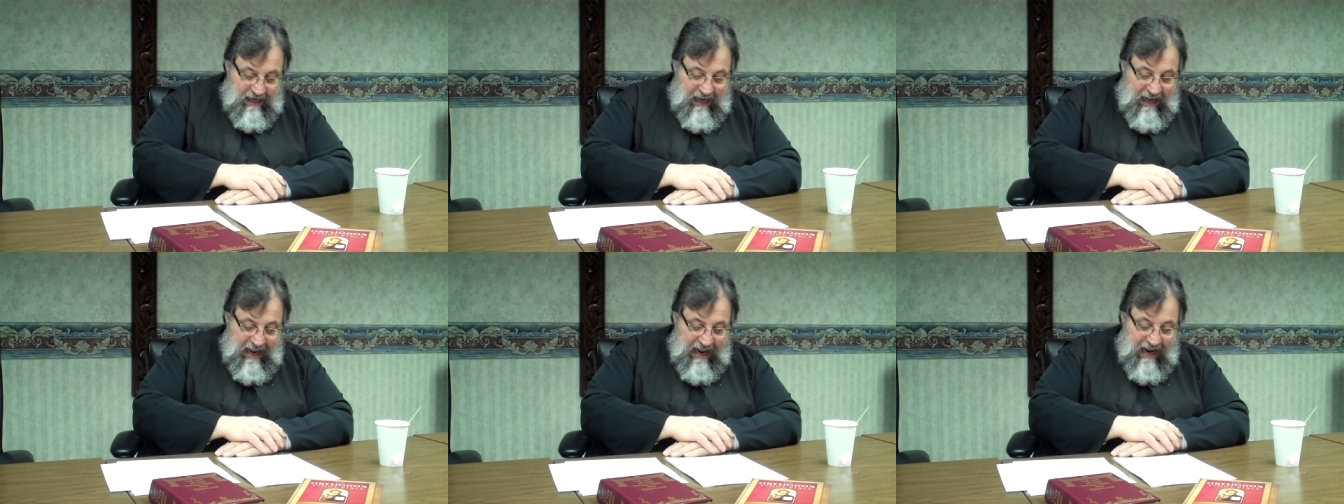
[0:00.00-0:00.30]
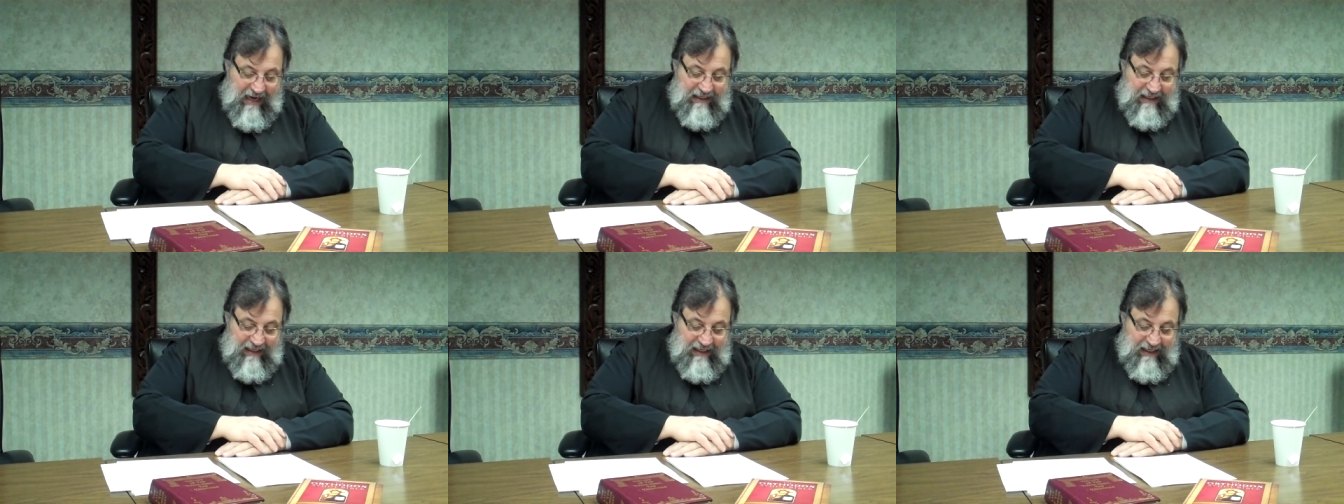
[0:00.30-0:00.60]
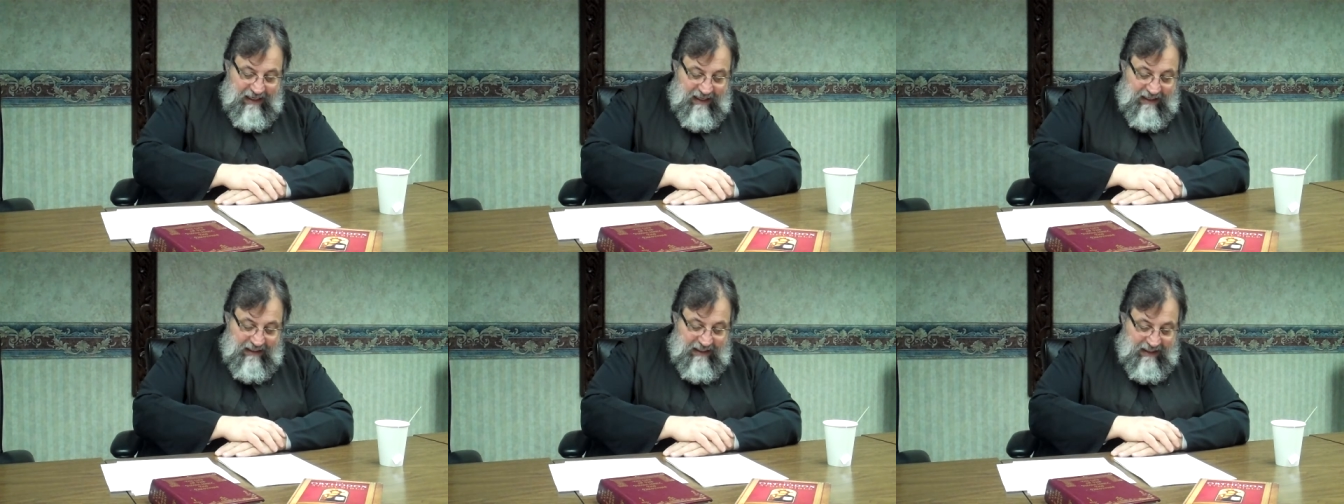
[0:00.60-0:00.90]
and
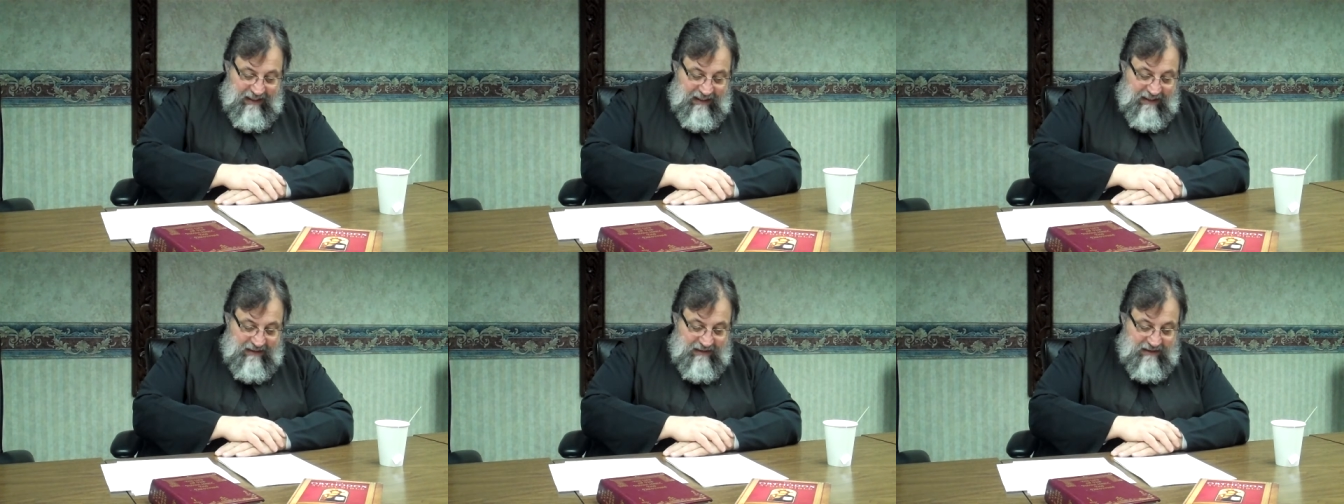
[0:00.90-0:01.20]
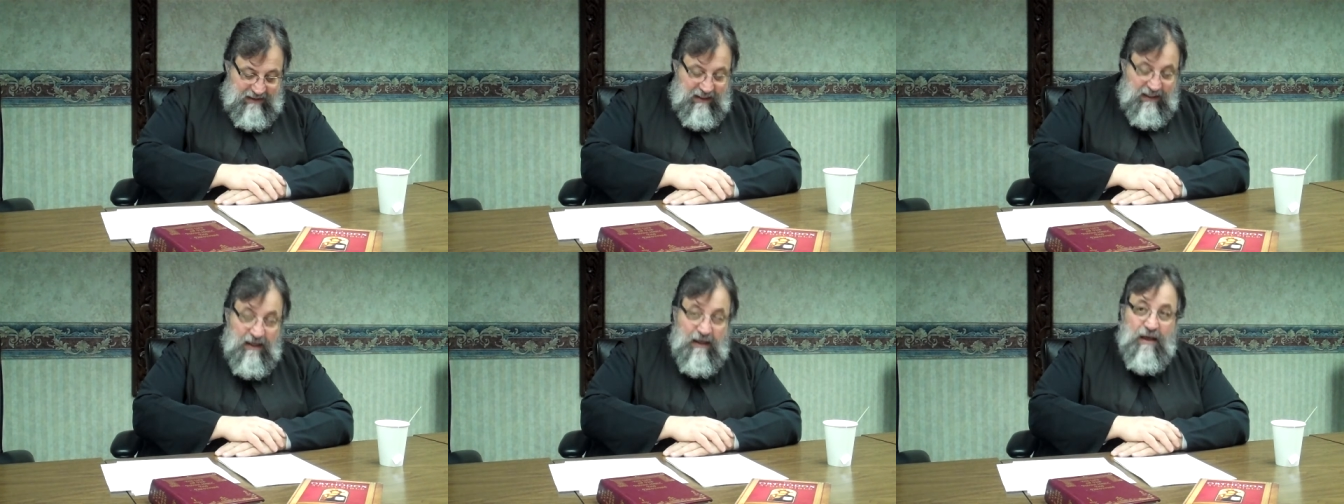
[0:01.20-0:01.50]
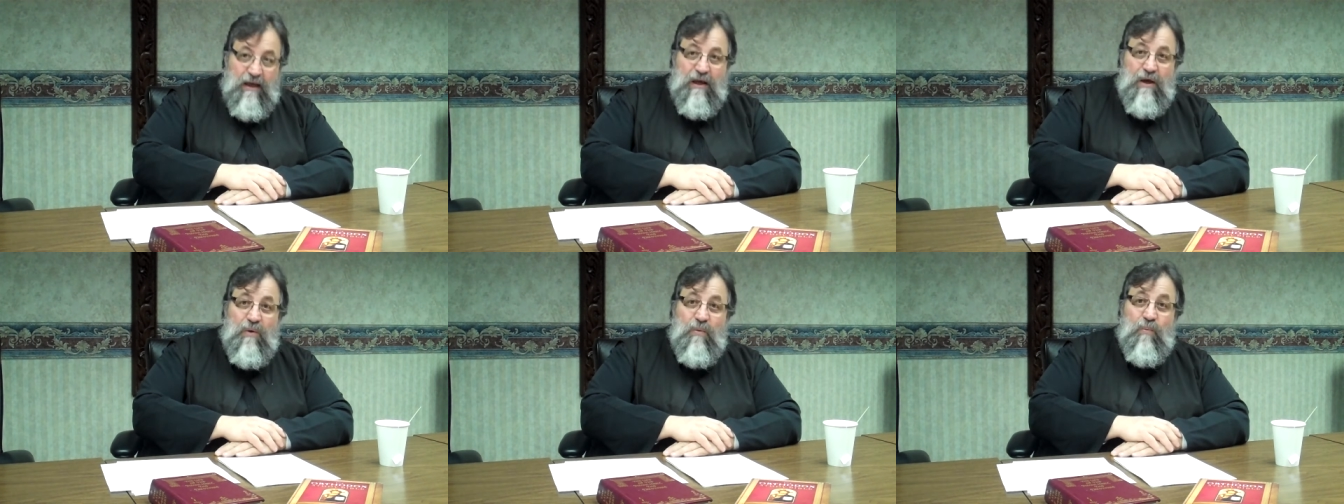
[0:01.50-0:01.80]
it is
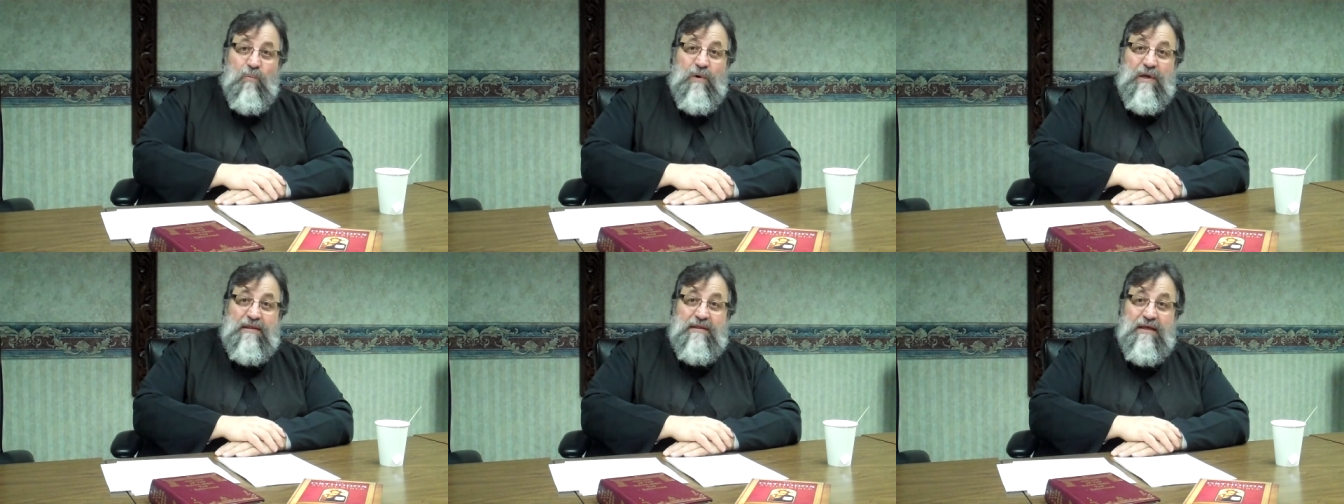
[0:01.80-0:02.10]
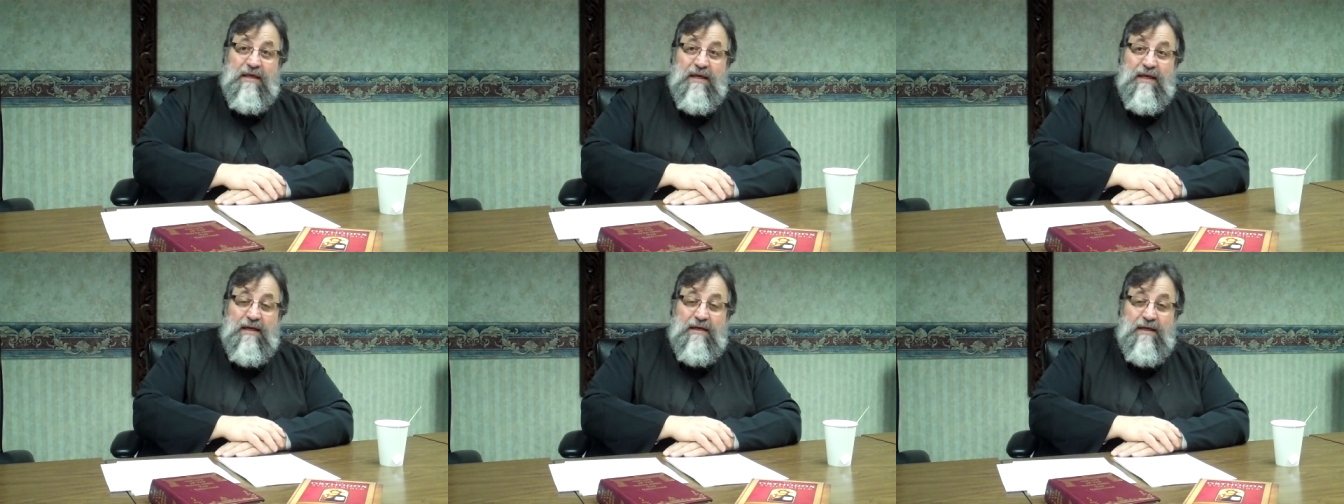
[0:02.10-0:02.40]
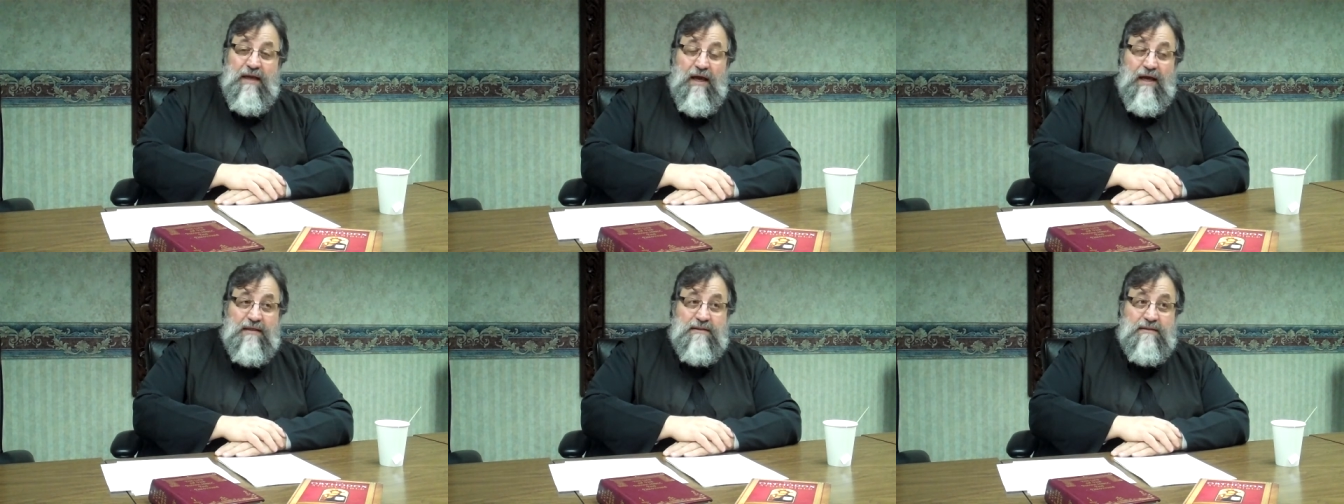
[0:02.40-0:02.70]
within
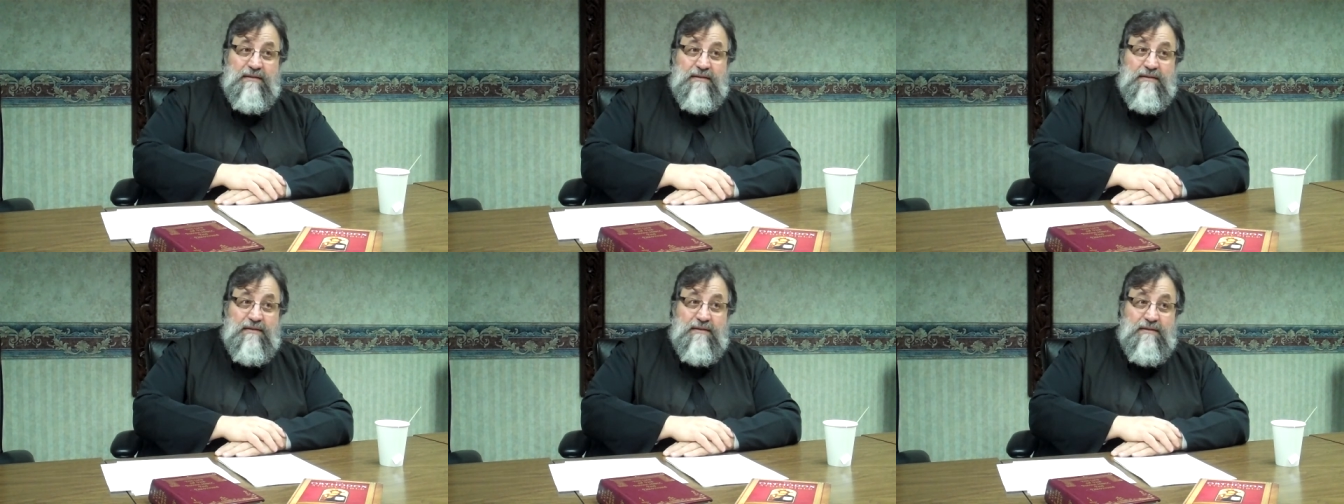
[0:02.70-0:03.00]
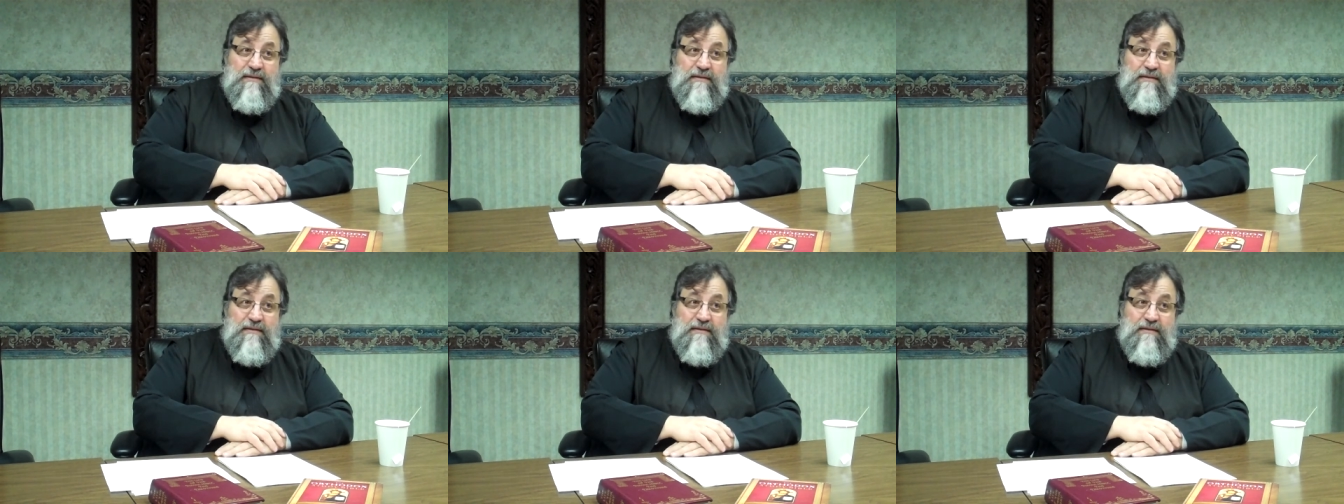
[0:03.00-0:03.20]
us.